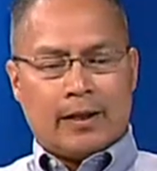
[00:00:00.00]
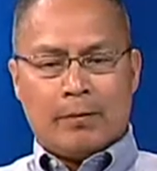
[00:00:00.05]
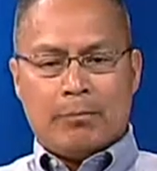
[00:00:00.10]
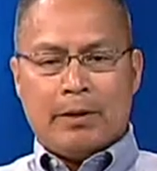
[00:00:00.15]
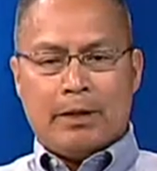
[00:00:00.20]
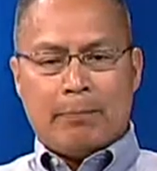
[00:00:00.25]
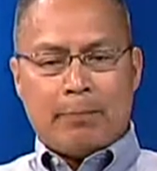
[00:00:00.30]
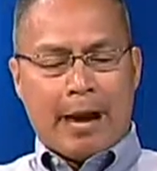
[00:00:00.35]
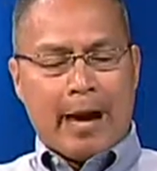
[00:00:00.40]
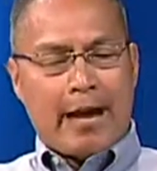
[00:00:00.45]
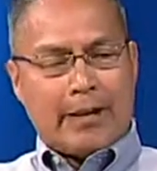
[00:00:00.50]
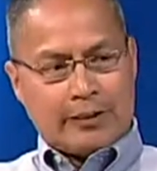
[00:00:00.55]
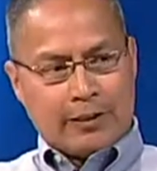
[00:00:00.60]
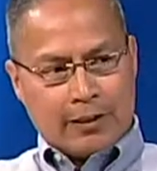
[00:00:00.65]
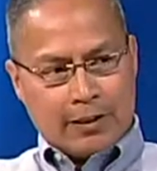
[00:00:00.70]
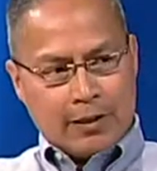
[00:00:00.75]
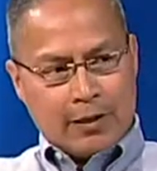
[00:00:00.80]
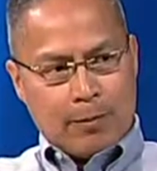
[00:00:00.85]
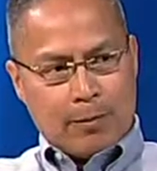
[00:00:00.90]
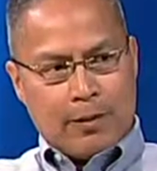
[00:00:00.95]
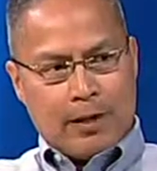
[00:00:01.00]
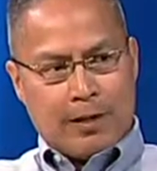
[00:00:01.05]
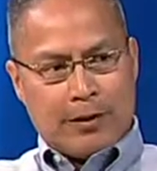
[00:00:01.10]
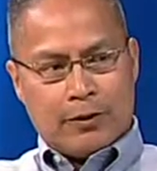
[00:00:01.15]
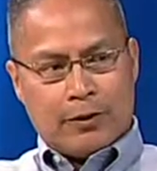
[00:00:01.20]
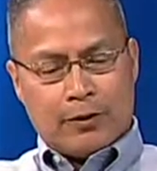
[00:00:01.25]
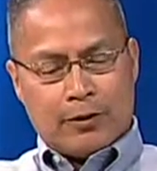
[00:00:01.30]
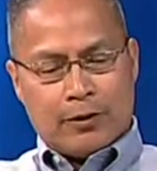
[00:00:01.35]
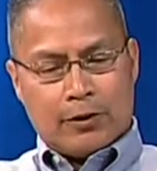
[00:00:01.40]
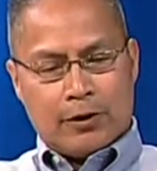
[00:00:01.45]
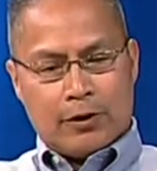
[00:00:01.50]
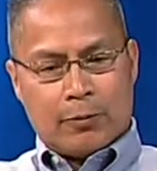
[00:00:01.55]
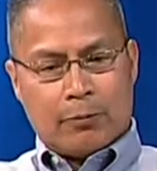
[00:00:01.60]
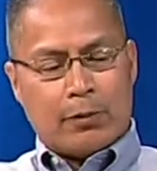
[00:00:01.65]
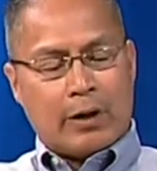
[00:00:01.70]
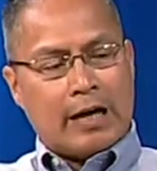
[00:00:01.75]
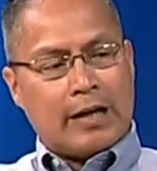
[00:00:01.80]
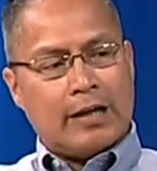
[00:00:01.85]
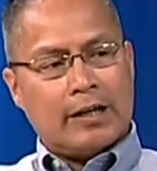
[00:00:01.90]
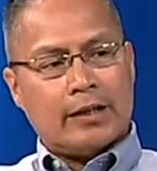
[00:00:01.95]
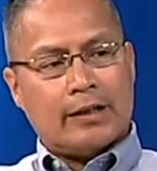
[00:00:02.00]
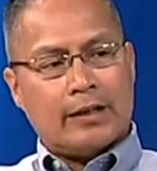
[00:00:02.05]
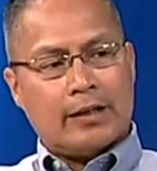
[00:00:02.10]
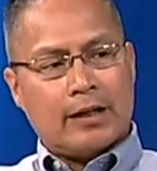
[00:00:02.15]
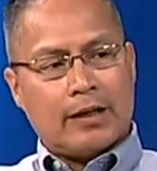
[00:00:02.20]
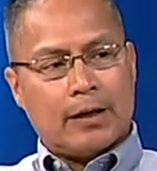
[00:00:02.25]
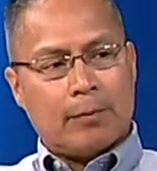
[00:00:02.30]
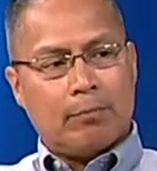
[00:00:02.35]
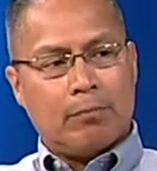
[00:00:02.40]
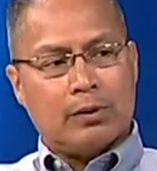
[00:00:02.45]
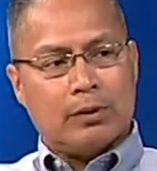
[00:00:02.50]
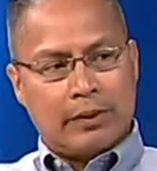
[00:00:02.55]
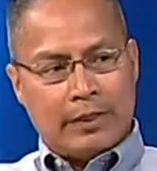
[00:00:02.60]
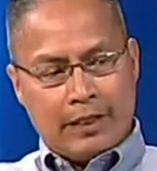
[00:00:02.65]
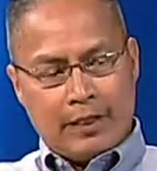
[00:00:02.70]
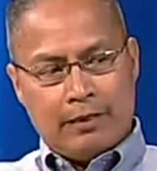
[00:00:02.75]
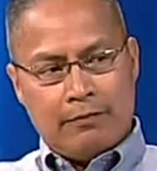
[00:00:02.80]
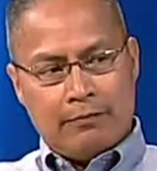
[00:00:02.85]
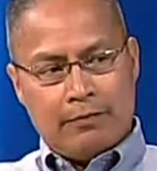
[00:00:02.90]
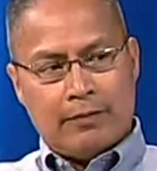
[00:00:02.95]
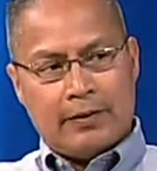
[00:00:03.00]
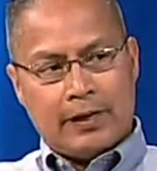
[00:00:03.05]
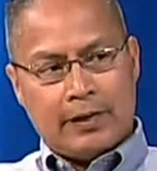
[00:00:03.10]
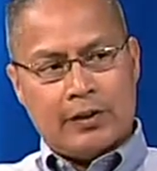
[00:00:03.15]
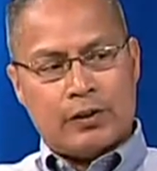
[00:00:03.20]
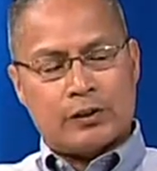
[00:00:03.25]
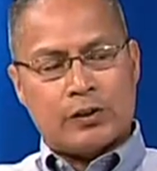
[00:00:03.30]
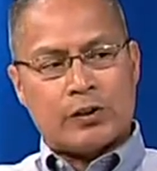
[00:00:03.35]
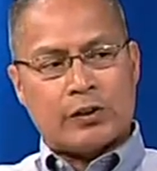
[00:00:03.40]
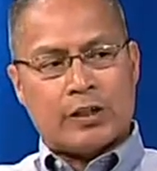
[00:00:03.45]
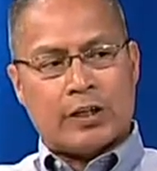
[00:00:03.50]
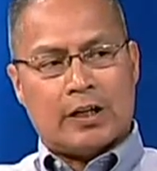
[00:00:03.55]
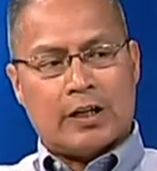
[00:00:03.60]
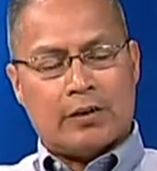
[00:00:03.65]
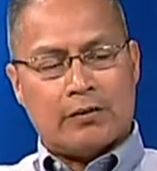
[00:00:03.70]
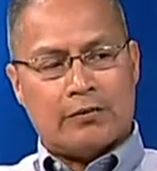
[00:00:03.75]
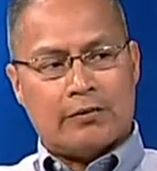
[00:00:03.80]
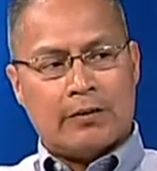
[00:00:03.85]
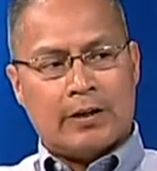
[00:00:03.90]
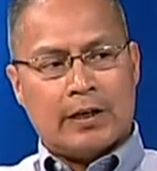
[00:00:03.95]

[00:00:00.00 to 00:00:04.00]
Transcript: Be passionate about your product, believe in yourself,